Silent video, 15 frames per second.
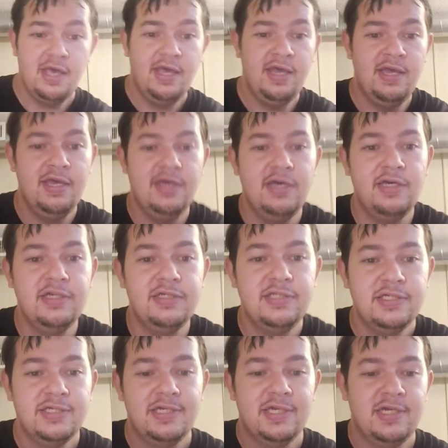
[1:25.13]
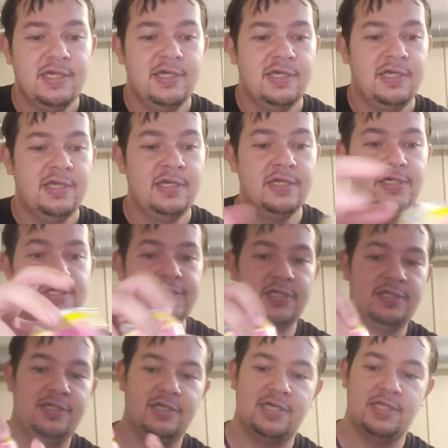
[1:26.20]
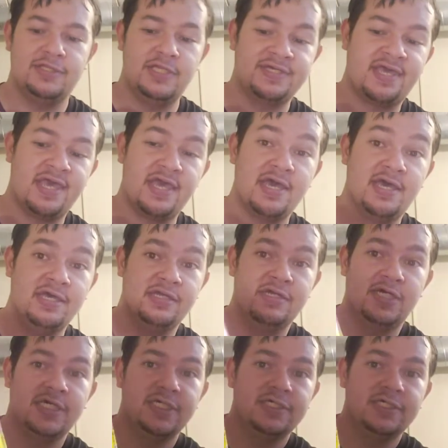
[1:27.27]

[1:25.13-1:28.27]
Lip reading: And here's a look at the can